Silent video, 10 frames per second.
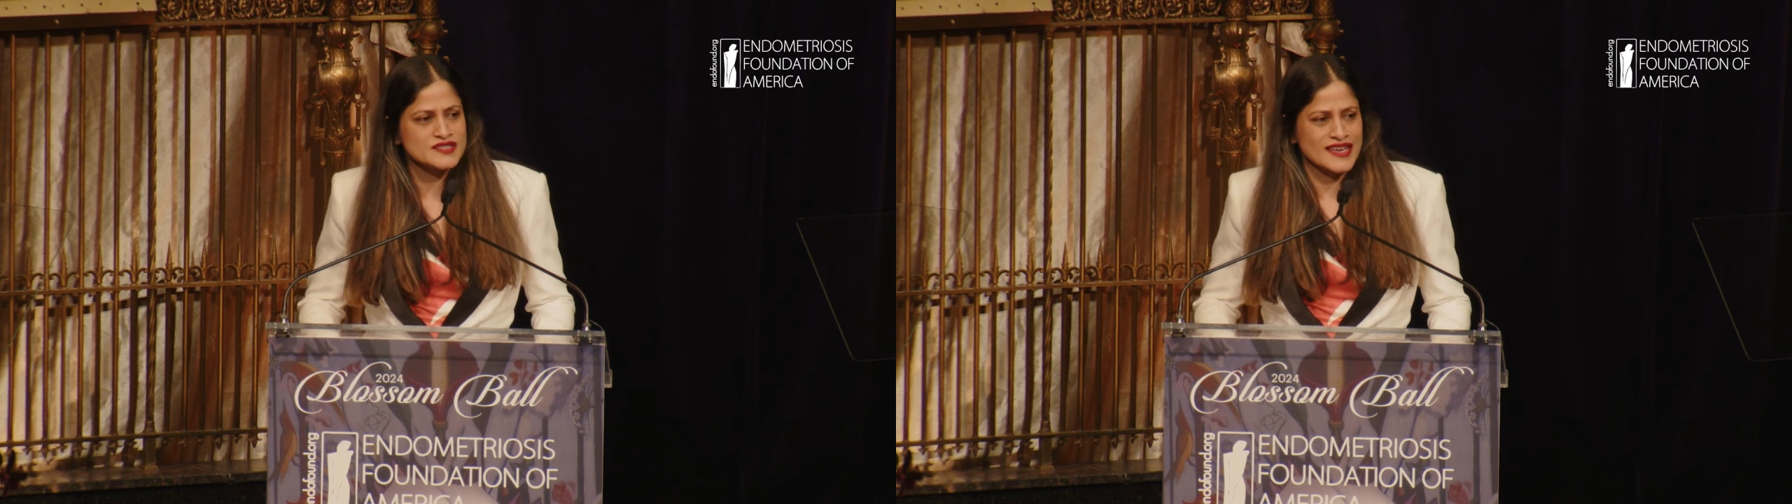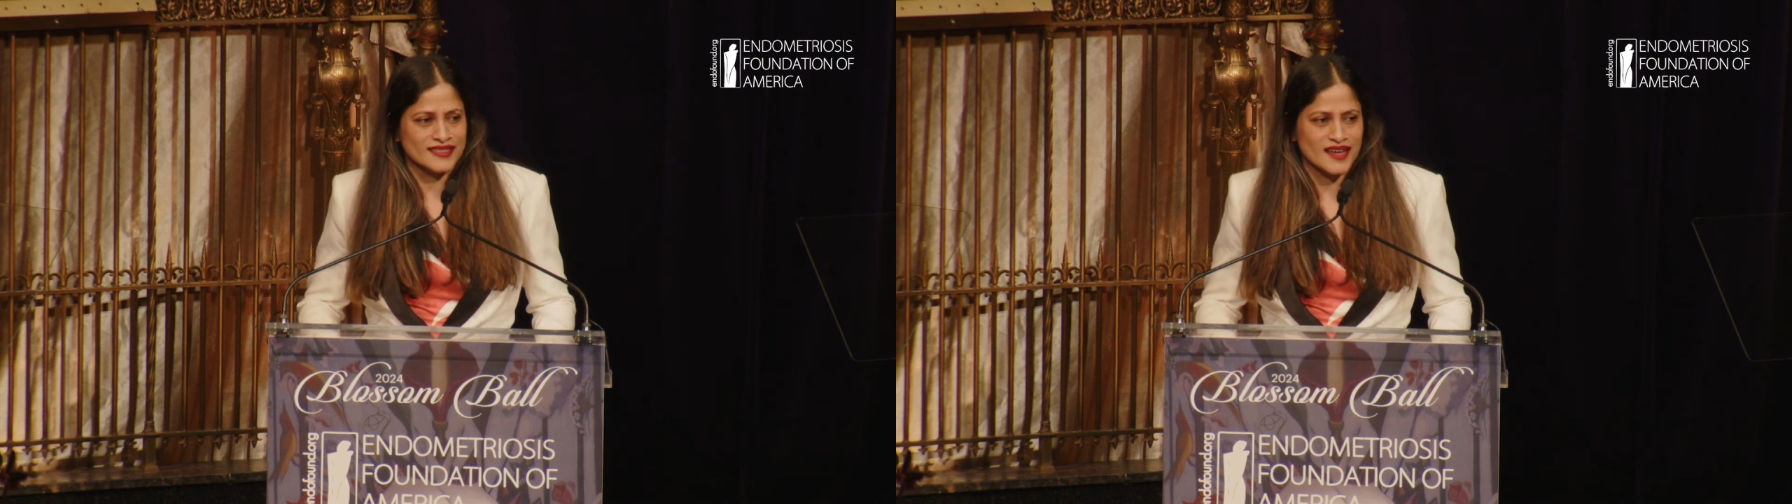
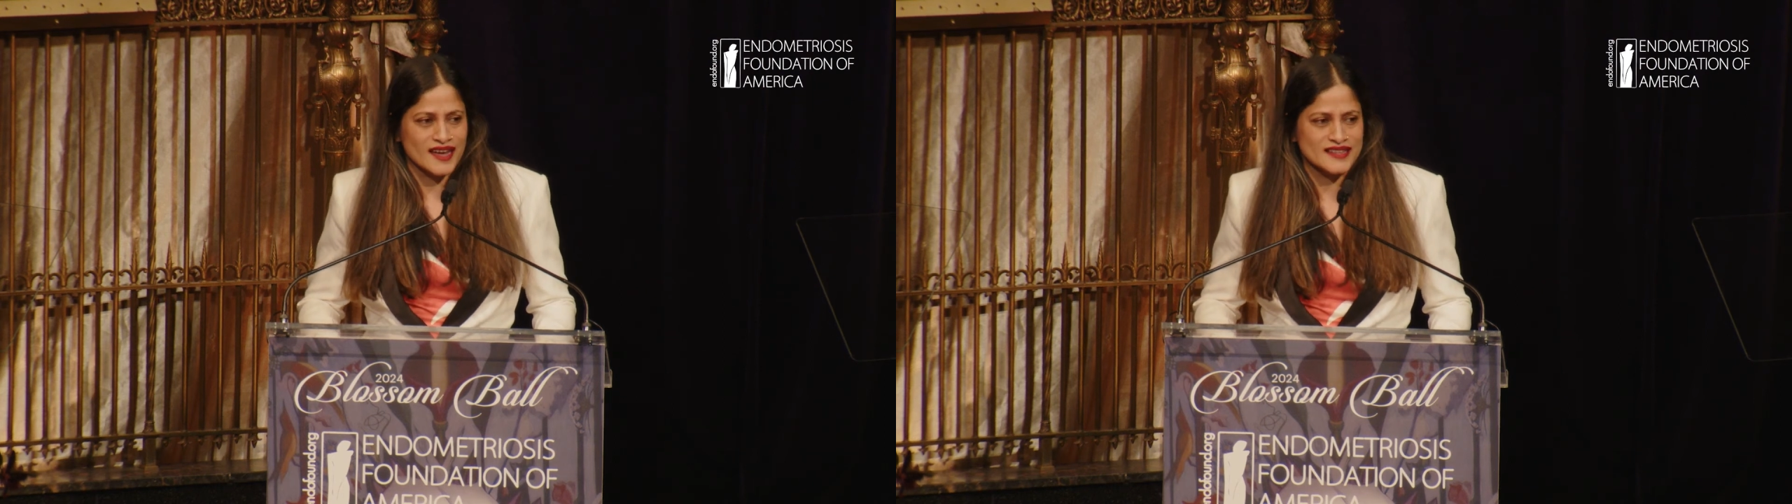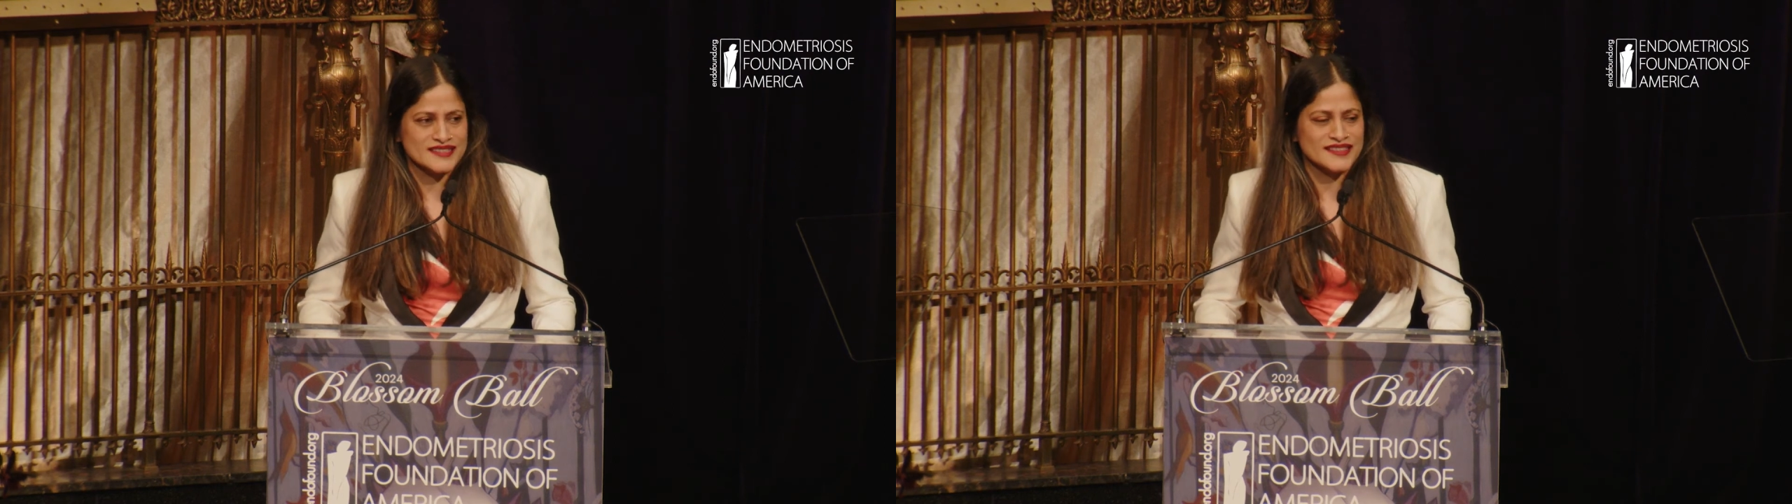
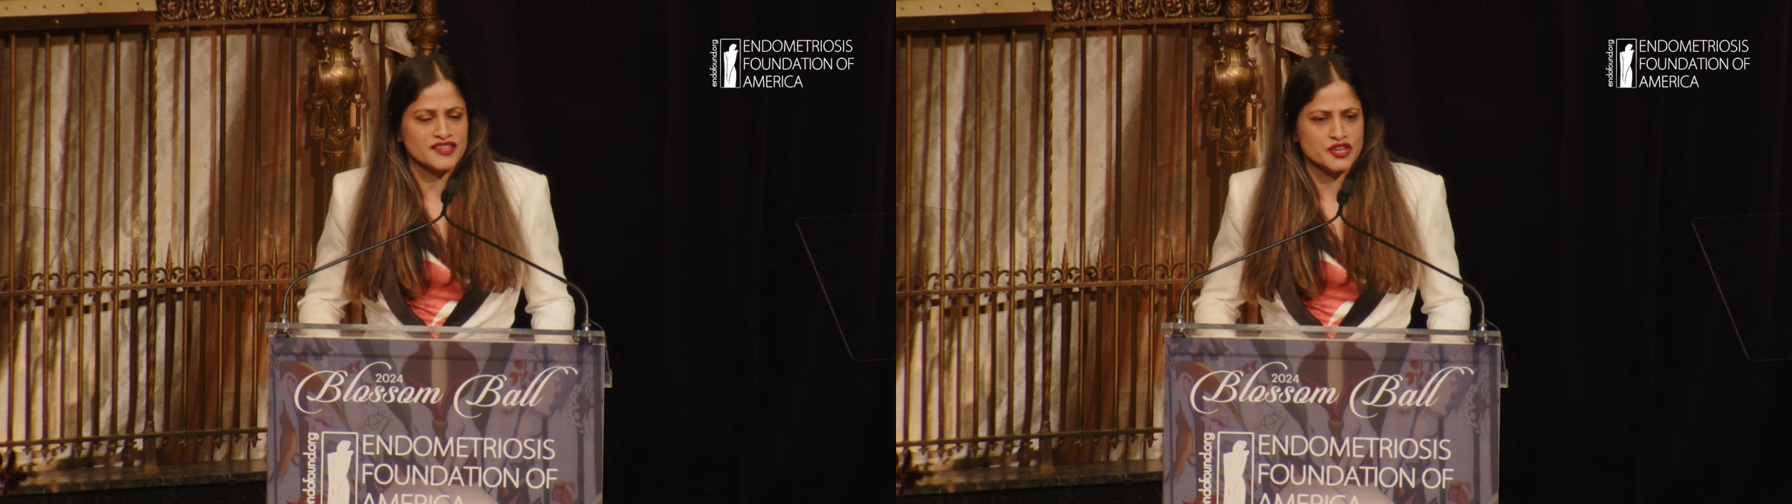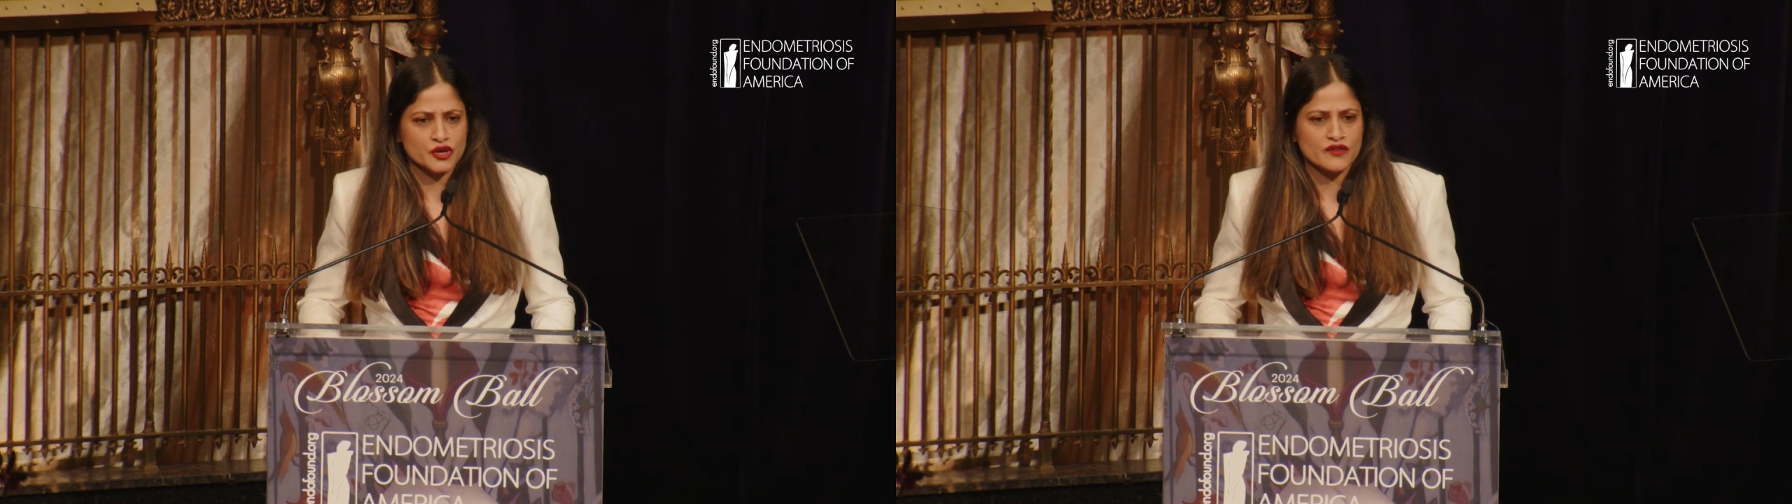headlines in the
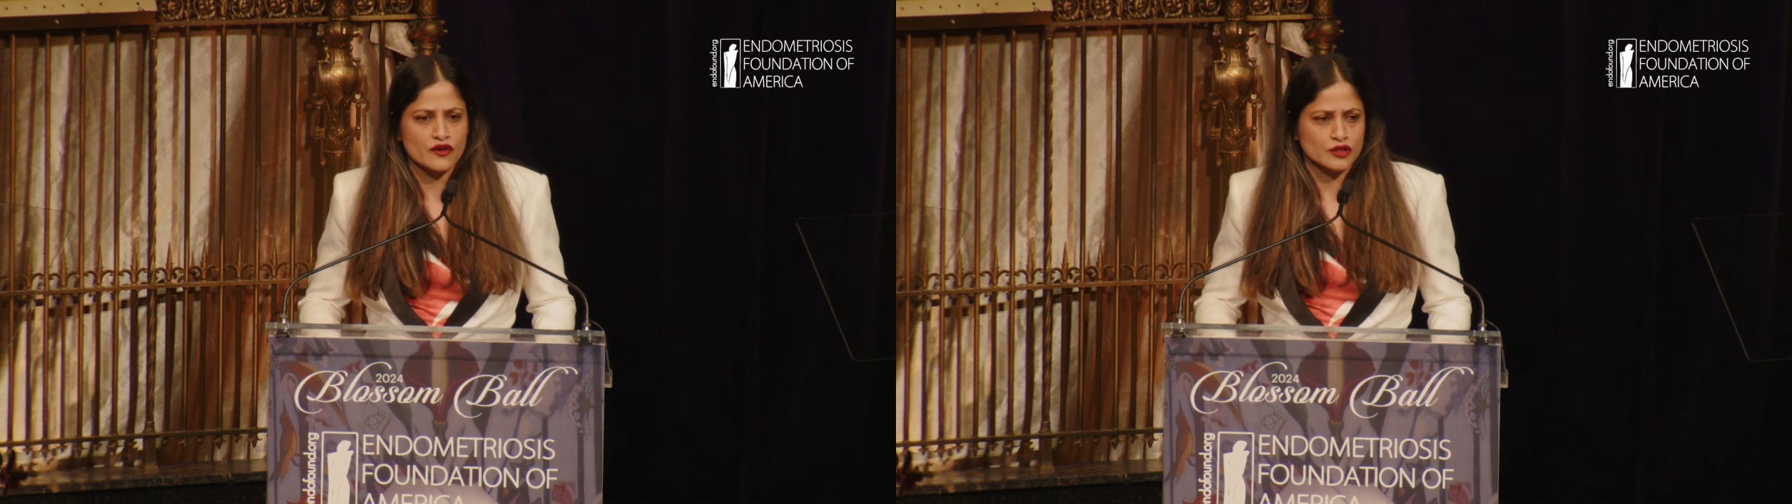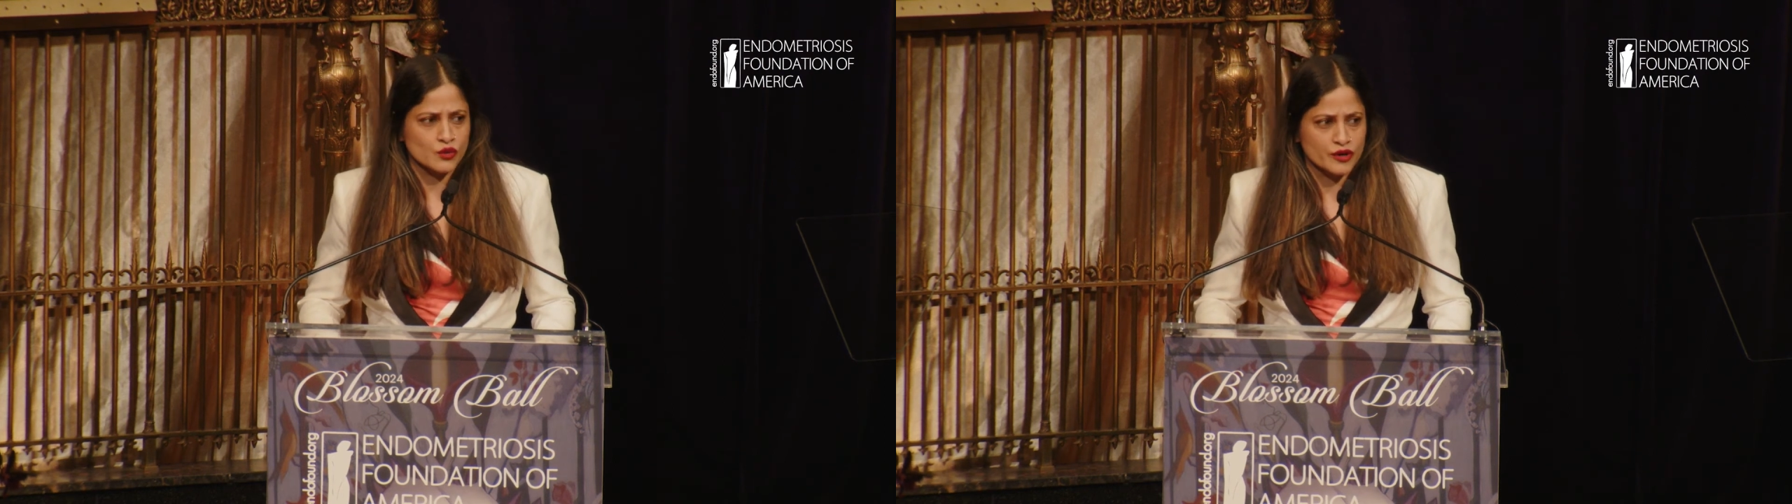year of our
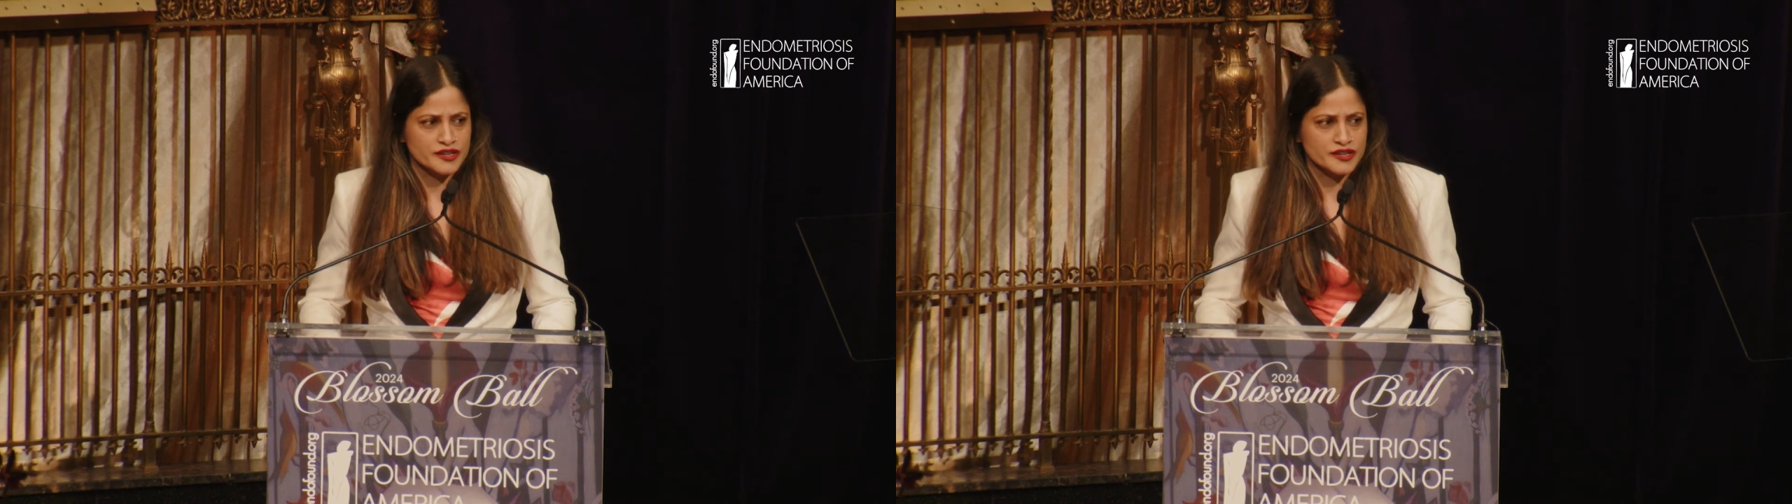Lord,